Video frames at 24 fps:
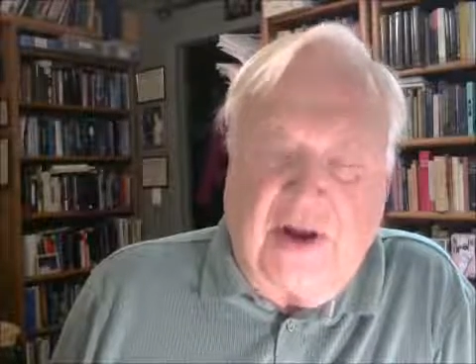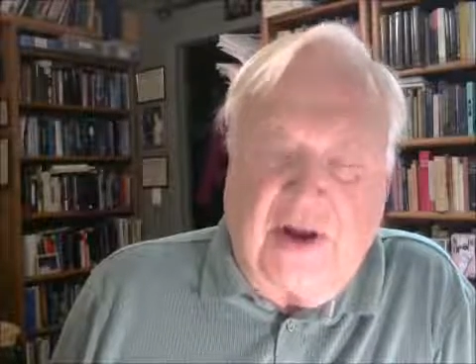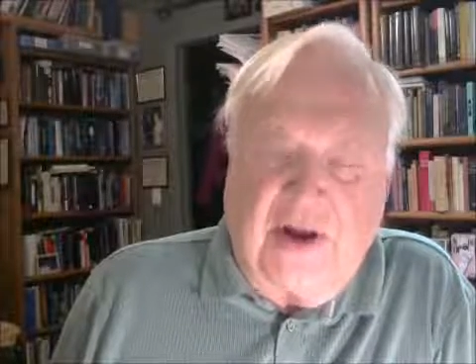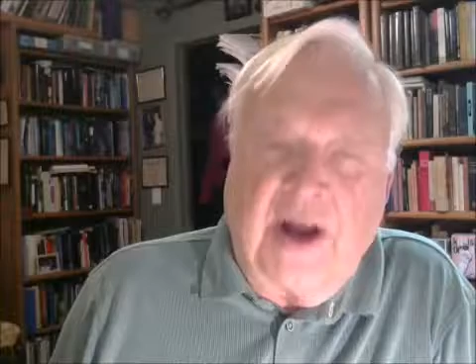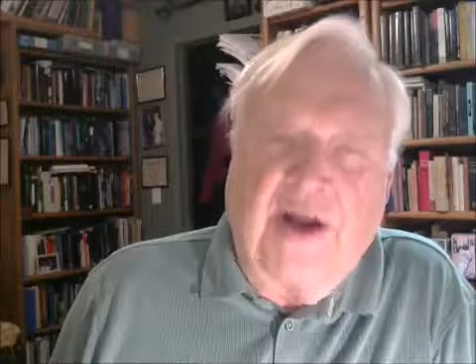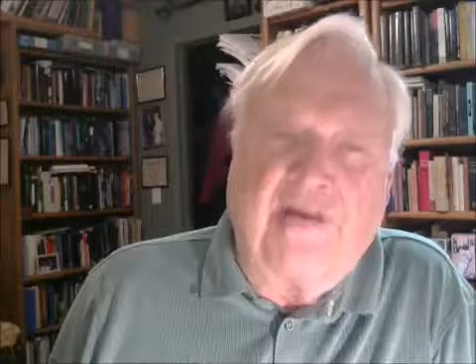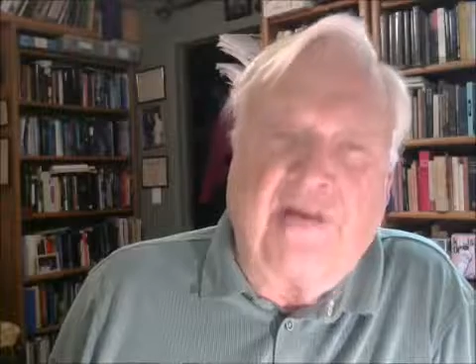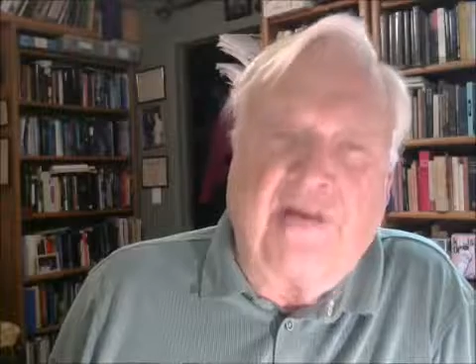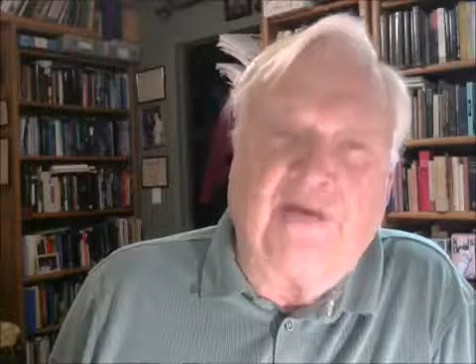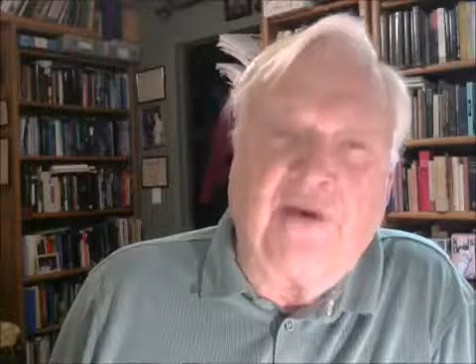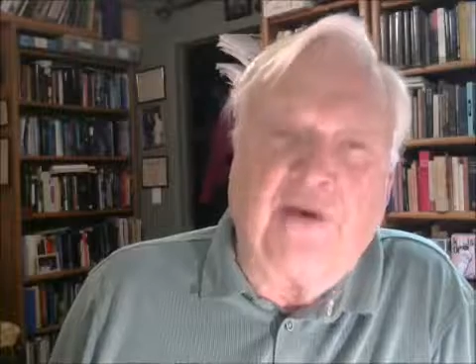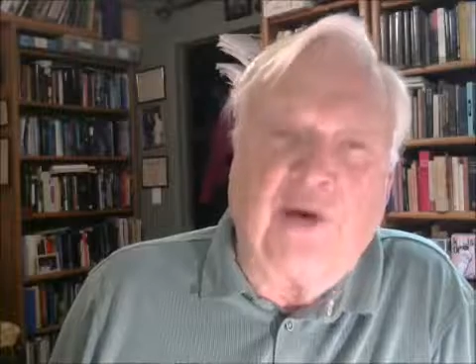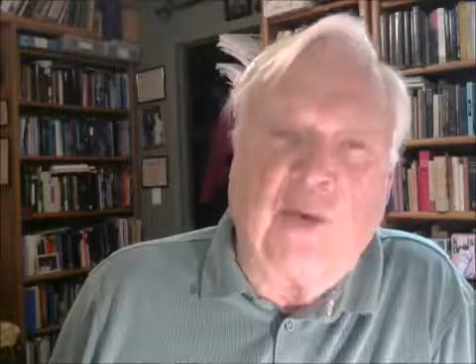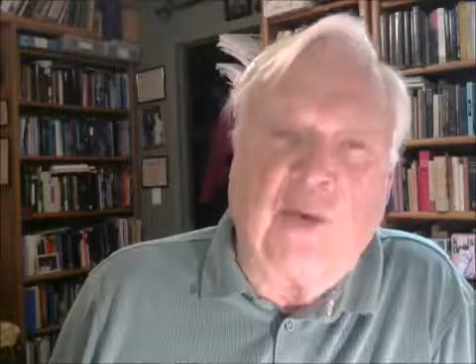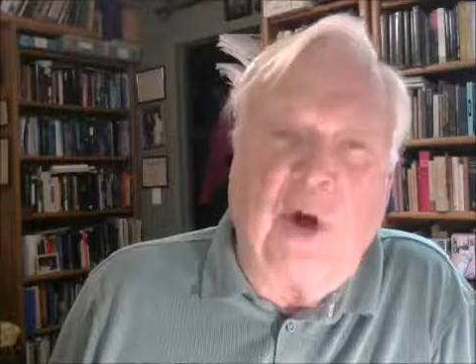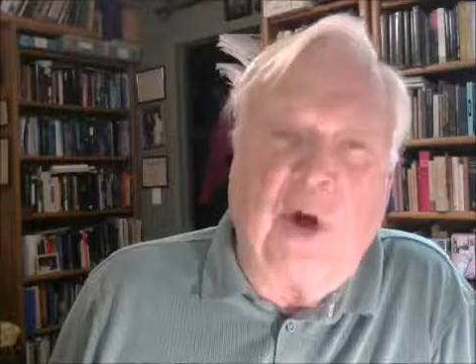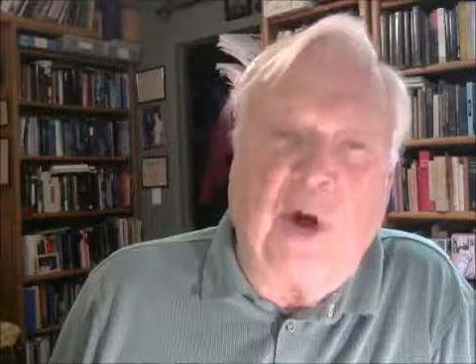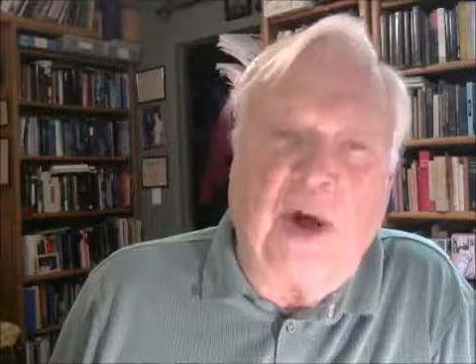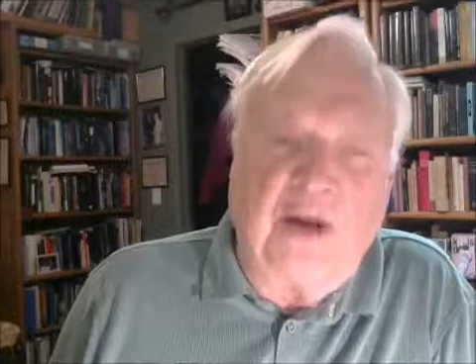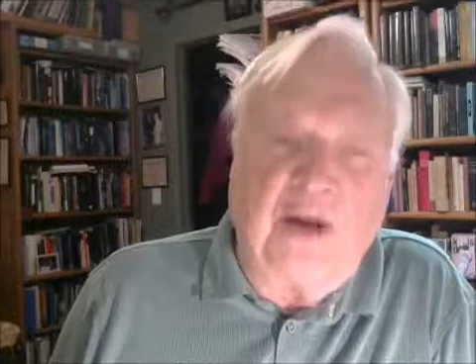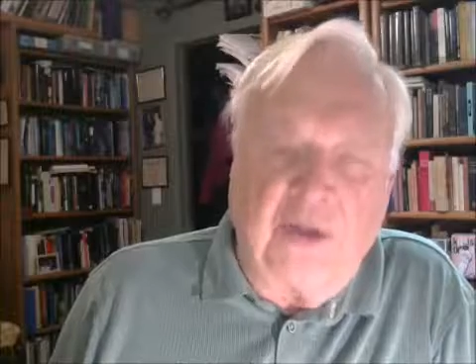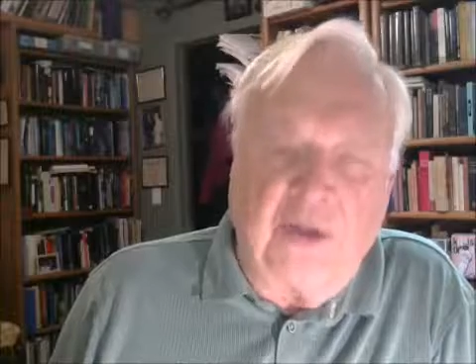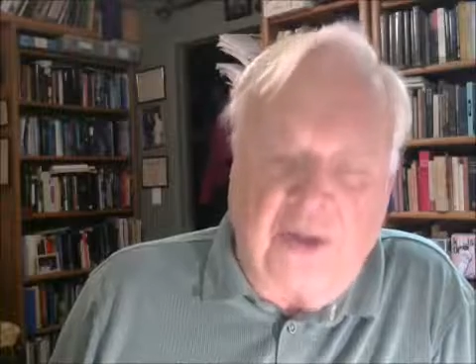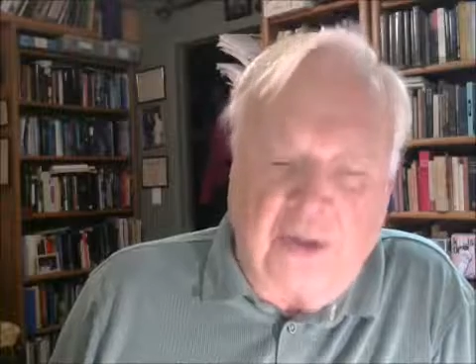
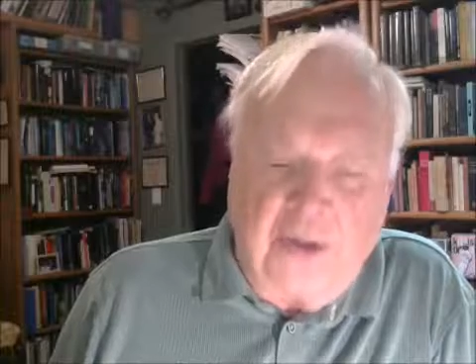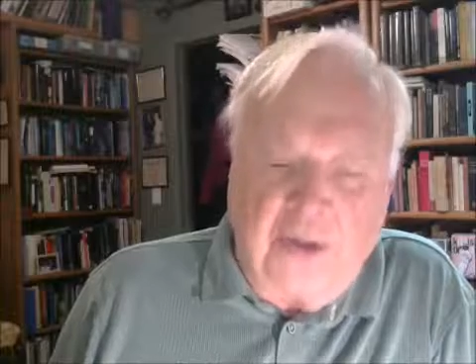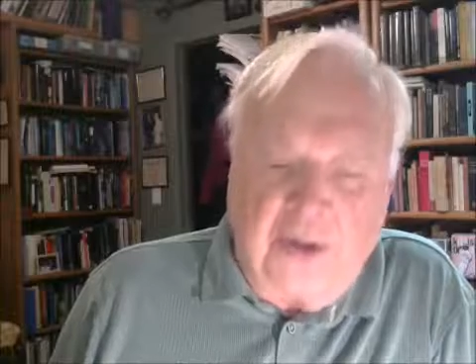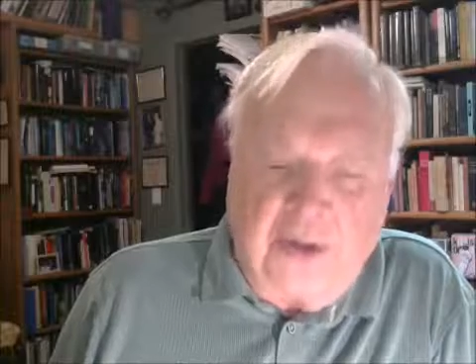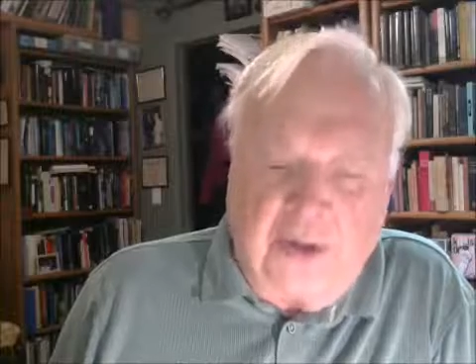everyone who